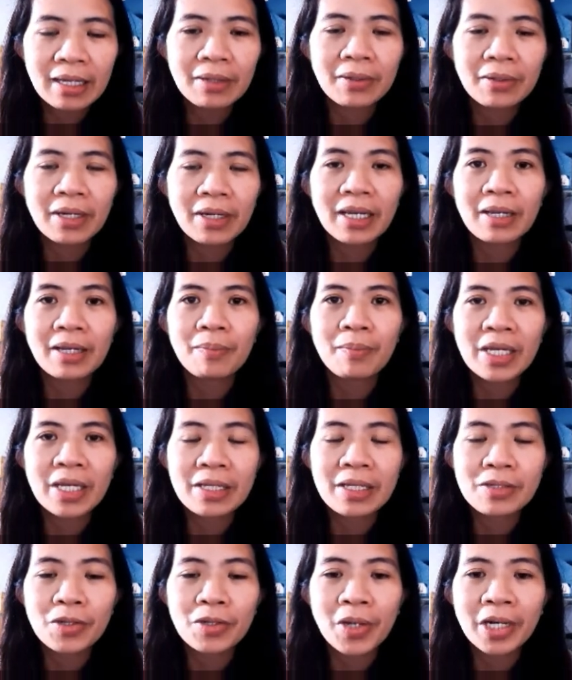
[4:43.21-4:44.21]
okay,
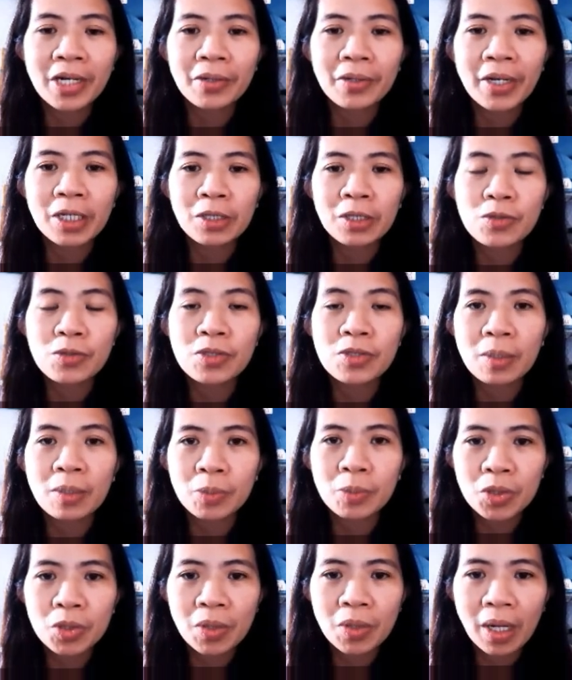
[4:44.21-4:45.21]
means we are going to
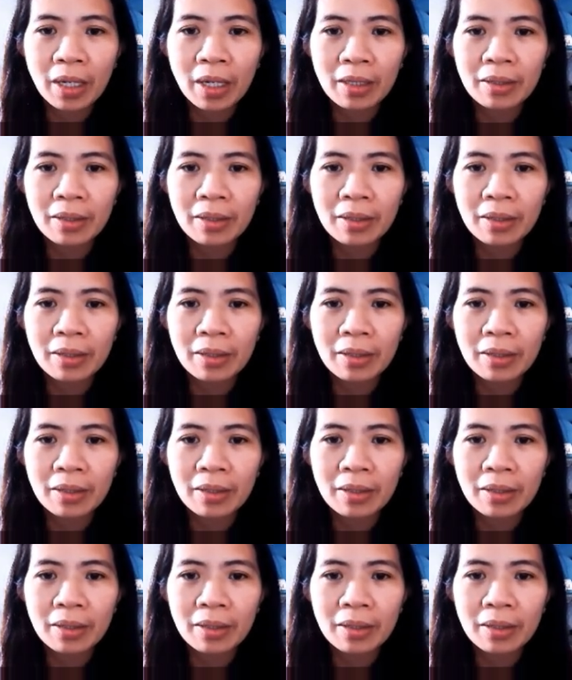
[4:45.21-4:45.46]
subtract,